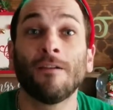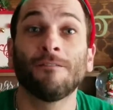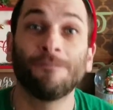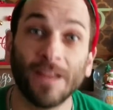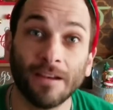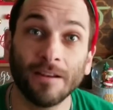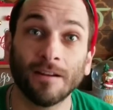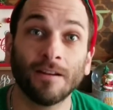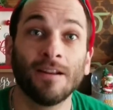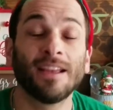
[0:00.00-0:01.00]

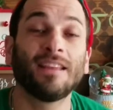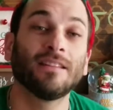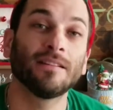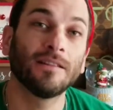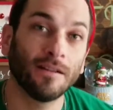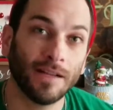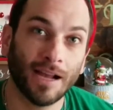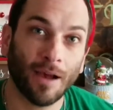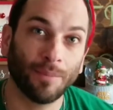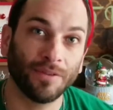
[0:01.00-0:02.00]
Failure is a learning
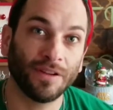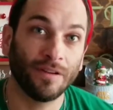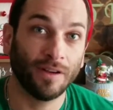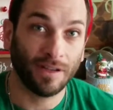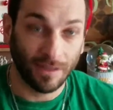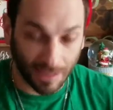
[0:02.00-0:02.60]
opportunity.